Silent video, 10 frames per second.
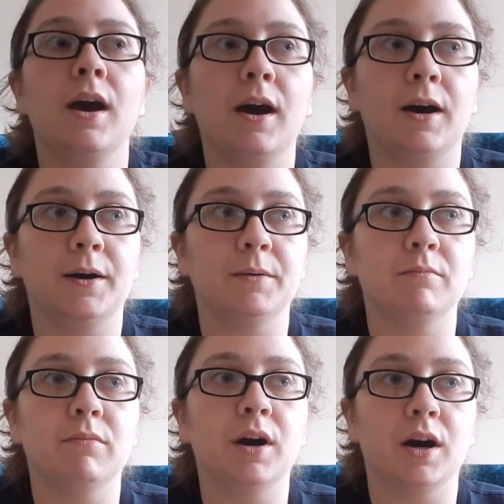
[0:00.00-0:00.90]

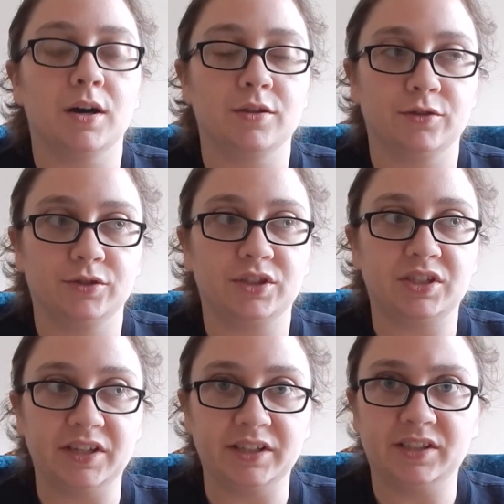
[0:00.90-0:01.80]
But others
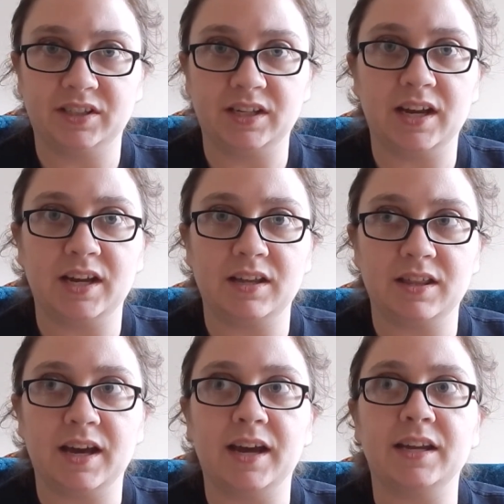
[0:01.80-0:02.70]
did say
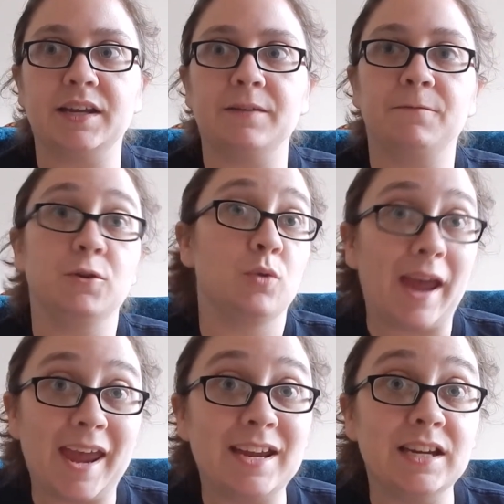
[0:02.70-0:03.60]
that if you
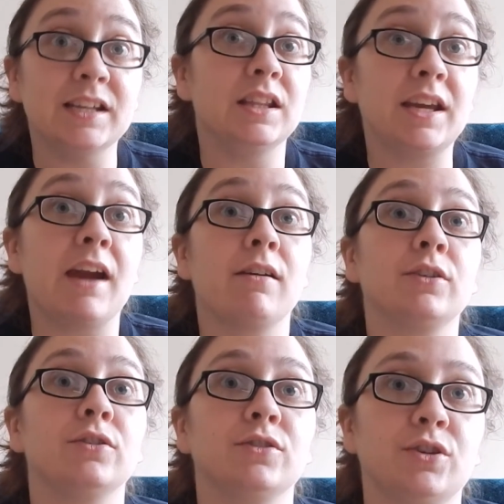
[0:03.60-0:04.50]
hated the
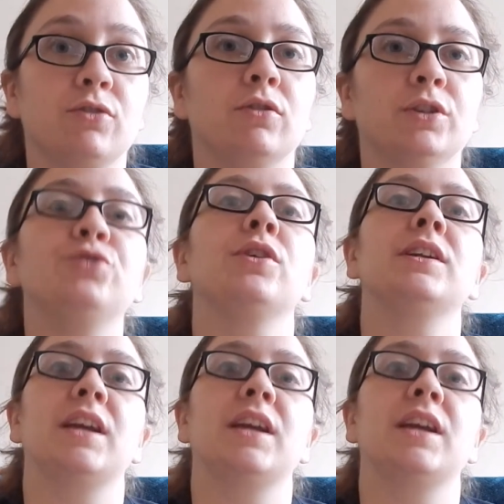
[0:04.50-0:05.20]
characters in Girl on the Train,